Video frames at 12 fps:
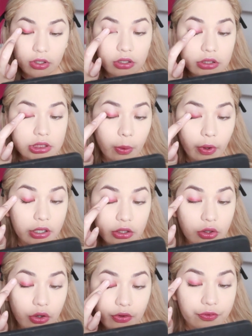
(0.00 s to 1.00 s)
cause I wanna
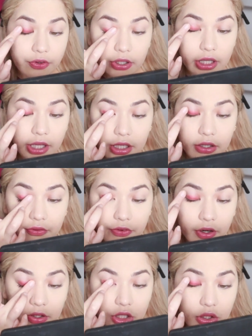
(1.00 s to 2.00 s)
go for like a
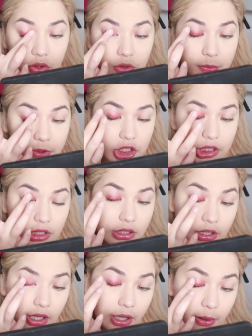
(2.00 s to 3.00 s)
very cute peachy
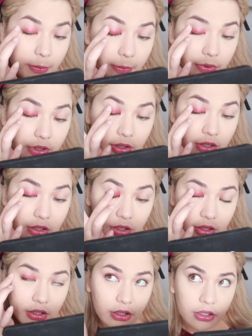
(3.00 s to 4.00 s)
glam. Oh
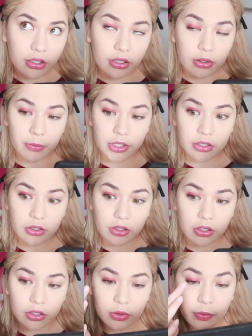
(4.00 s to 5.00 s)
my
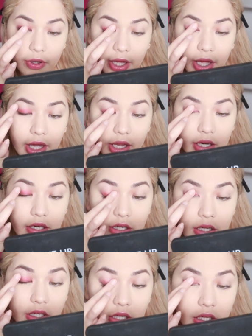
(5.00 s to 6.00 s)
god.
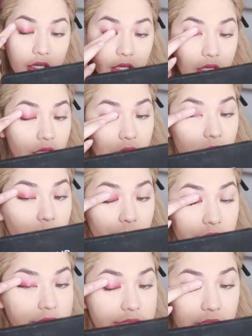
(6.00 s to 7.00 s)
What?
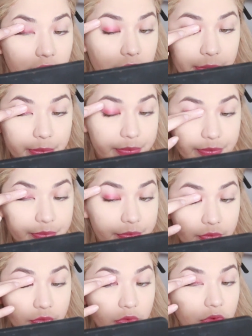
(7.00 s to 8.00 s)
What's up?
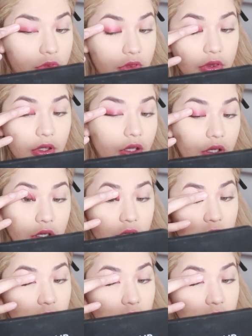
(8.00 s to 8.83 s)
I